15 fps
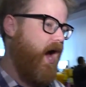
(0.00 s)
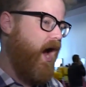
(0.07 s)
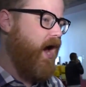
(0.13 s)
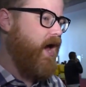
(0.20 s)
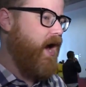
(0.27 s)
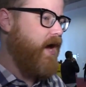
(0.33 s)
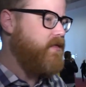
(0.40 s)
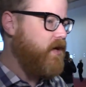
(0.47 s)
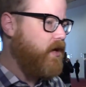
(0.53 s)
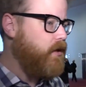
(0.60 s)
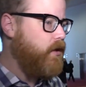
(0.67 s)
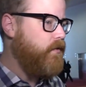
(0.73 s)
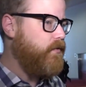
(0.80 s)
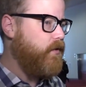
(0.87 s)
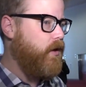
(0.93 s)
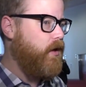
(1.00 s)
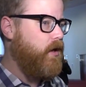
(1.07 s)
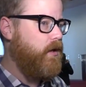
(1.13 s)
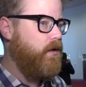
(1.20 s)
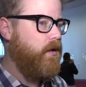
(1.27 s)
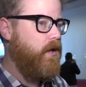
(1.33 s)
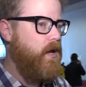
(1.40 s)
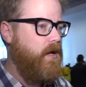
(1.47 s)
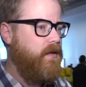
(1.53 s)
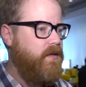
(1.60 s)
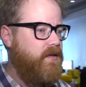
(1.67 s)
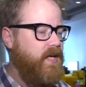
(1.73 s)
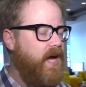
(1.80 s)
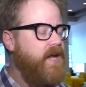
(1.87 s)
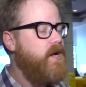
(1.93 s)
I thought overall, the
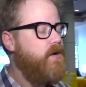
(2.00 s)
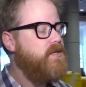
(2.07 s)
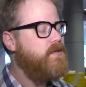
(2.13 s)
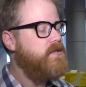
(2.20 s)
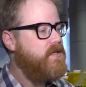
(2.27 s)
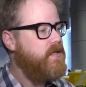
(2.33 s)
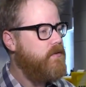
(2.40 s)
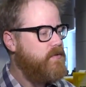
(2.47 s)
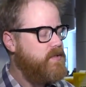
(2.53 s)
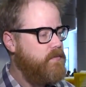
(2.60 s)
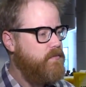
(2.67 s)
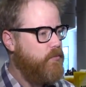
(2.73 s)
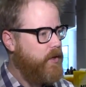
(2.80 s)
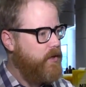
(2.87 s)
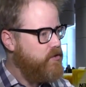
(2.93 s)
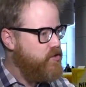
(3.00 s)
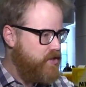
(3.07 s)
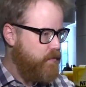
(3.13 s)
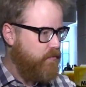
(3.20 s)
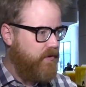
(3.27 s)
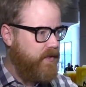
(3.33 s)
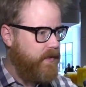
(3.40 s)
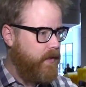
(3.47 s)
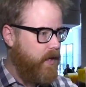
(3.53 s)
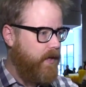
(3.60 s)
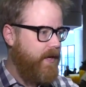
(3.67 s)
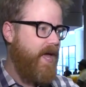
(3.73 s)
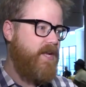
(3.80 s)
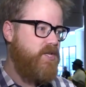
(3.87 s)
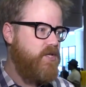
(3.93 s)
thing I noticed is that there was some weird shimmering
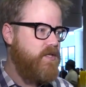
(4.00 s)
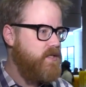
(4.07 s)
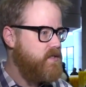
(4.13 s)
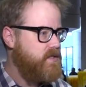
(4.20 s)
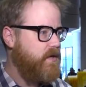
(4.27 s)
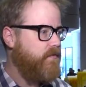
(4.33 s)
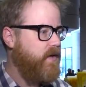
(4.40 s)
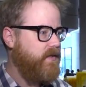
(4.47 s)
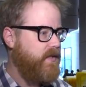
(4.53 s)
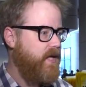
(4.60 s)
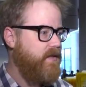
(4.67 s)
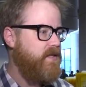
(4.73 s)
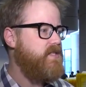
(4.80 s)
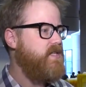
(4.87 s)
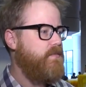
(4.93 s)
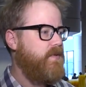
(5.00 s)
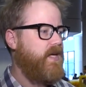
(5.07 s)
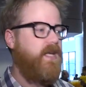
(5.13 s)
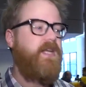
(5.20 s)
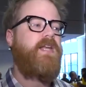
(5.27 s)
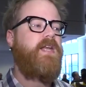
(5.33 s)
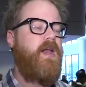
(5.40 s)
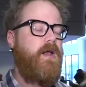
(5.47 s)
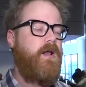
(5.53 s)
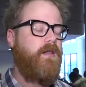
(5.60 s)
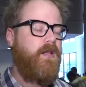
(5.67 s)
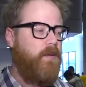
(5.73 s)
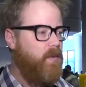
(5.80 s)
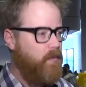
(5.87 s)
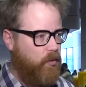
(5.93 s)
on edges and stuff like that seemed like it needed a
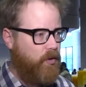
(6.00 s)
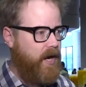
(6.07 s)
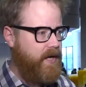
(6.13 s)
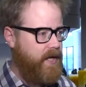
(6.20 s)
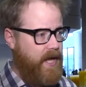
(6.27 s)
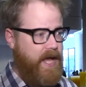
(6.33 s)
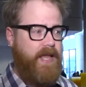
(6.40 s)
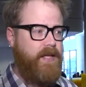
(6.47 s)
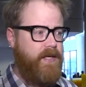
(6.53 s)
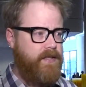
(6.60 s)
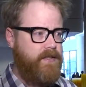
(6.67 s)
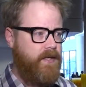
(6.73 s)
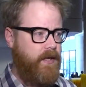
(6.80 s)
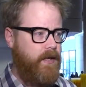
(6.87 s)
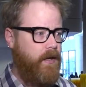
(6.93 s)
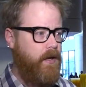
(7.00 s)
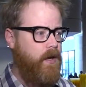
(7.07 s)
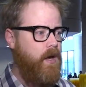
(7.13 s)
little bit more anti-aliasing.